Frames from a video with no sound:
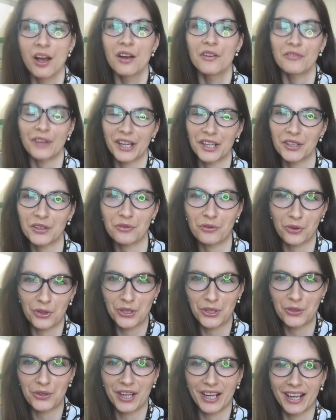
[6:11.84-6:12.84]
Thank you for
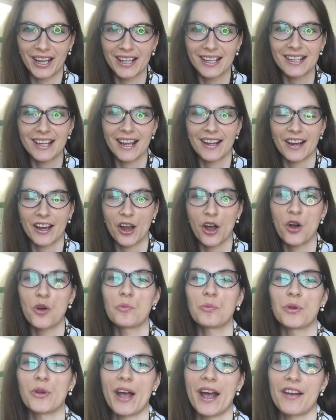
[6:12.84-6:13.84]
tuning in, and I
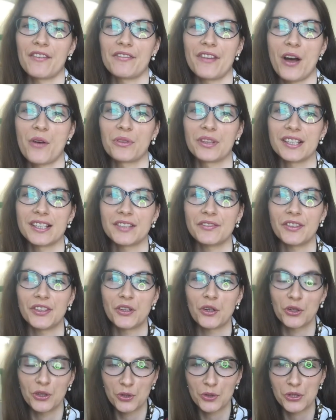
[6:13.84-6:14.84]
hope you have found this
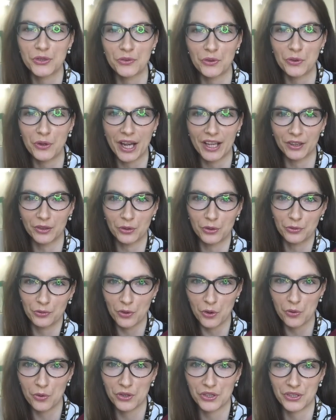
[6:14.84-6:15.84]
video useful and look
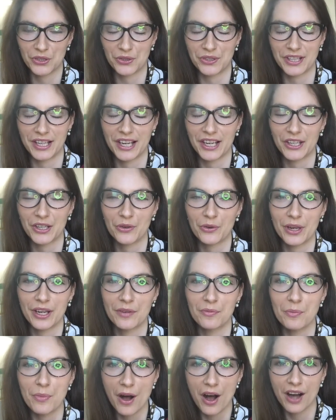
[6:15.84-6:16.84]
forward to seeing you
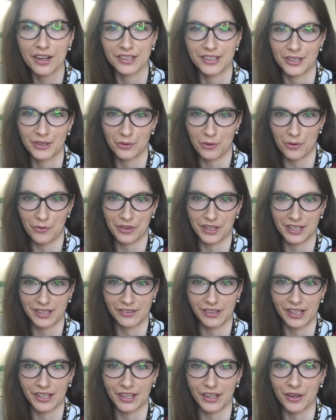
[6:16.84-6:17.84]
in part two of this
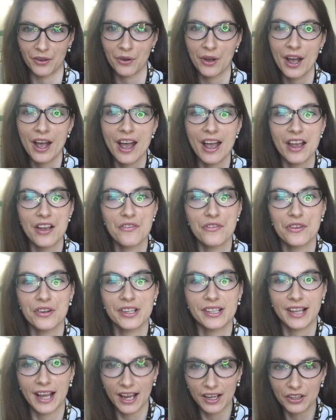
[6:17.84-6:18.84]
video. If there
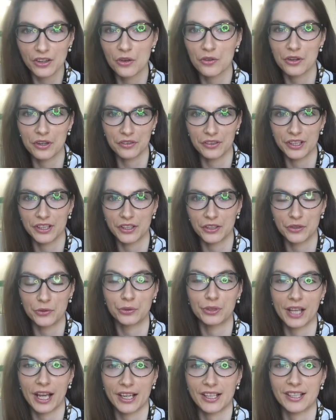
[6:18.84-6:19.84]
is any other video you would
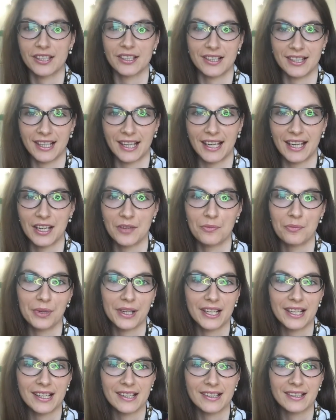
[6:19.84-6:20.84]
like to see,
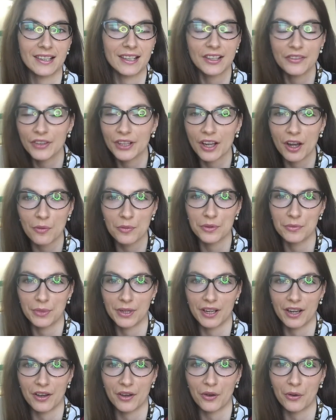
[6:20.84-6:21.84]
please leave a comment
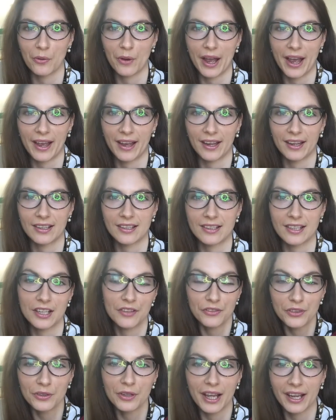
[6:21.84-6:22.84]
below. And
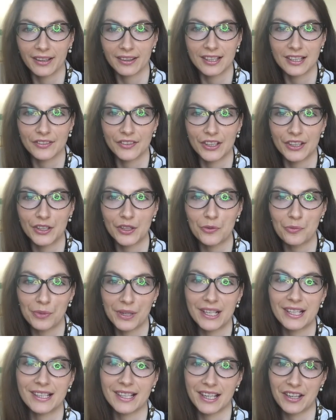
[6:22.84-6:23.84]
if you like this video,
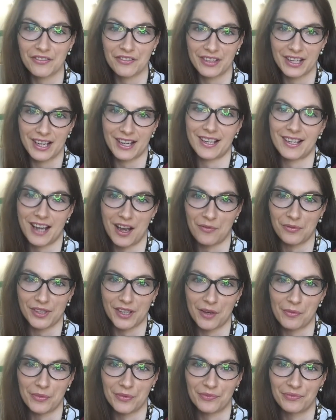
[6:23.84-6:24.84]
please give it a thumbs
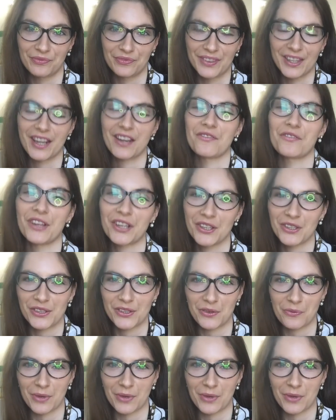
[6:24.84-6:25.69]
up. Thank you so